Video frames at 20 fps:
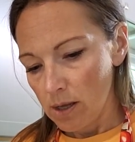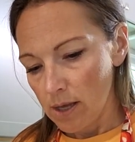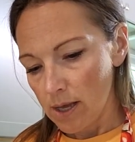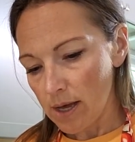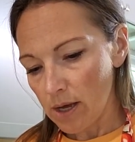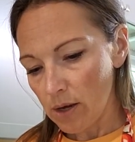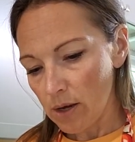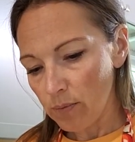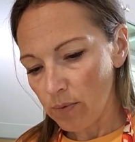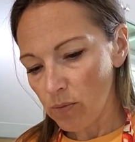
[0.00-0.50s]

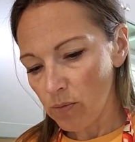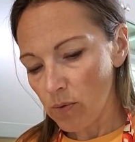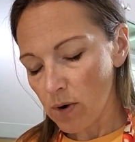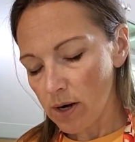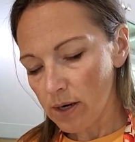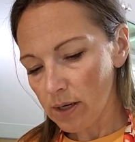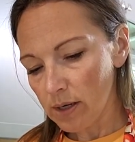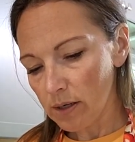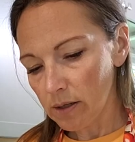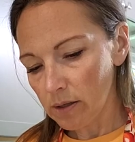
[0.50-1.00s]
And we want
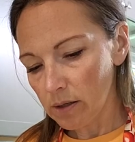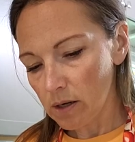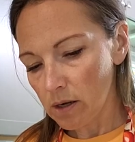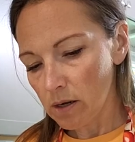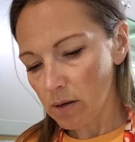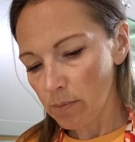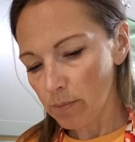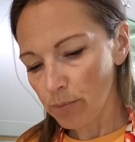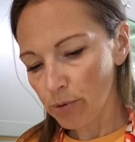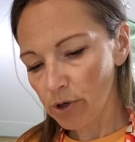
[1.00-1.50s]
it
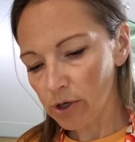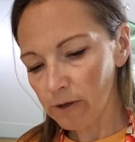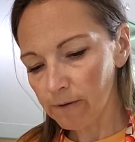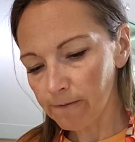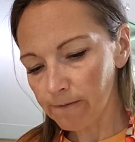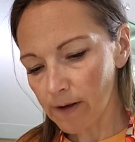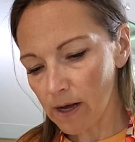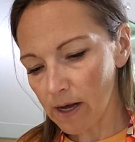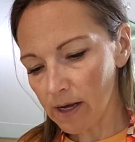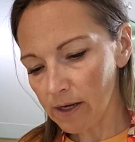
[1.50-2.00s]
pretty
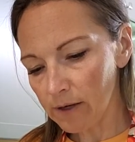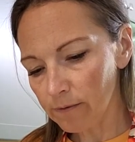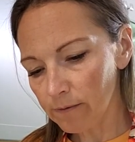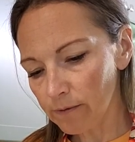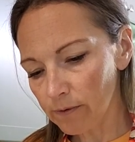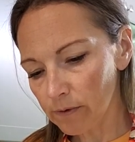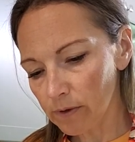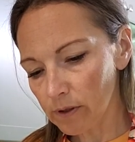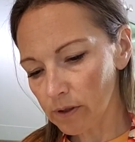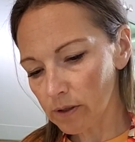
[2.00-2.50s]
fine
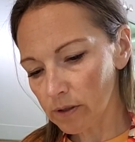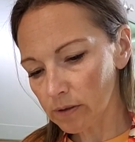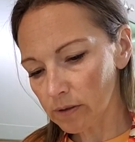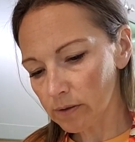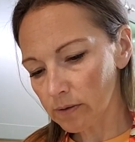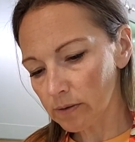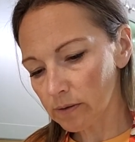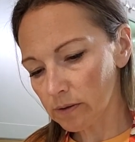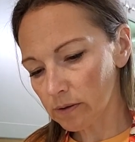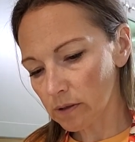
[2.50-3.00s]
for
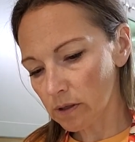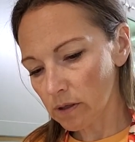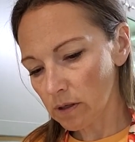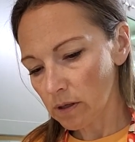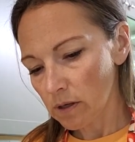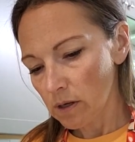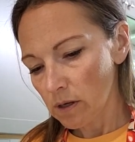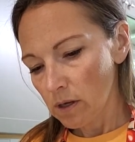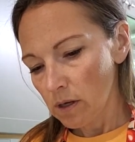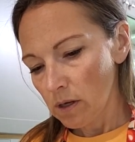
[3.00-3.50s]
this.
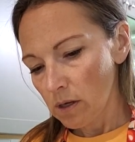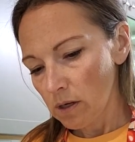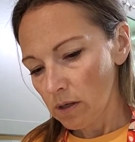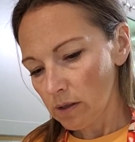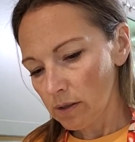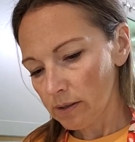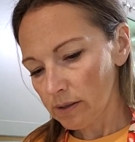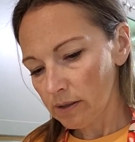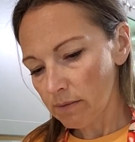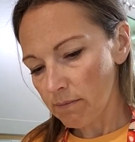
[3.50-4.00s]
It
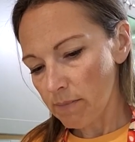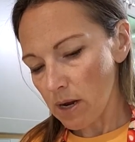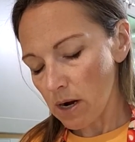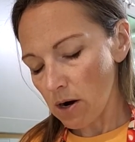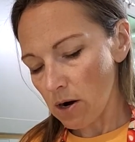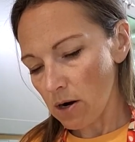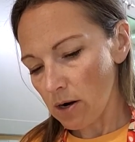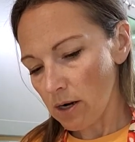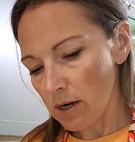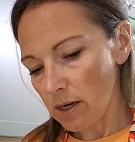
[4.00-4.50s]
is a
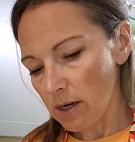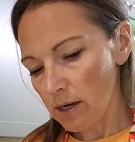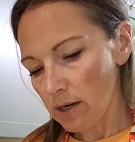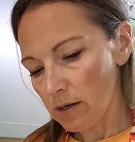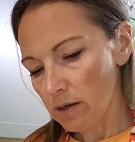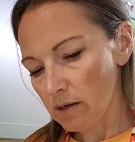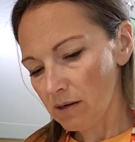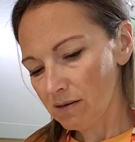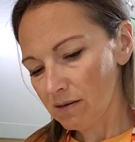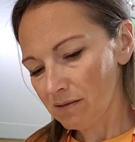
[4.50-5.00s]

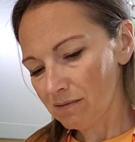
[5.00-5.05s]
marinade.